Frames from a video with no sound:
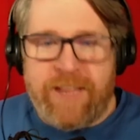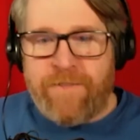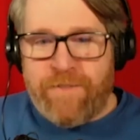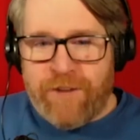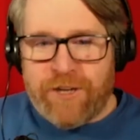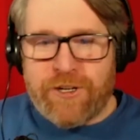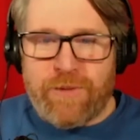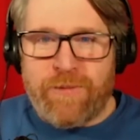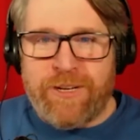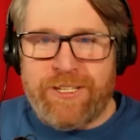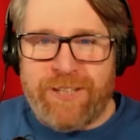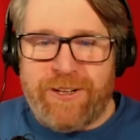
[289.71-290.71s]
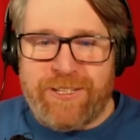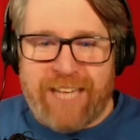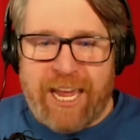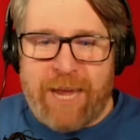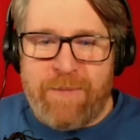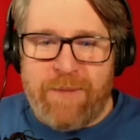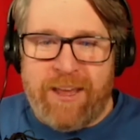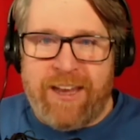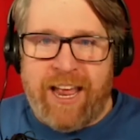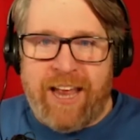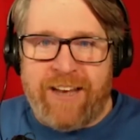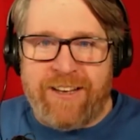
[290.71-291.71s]
official results came in
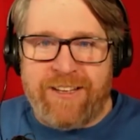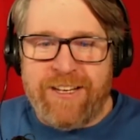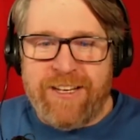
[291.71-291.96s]
and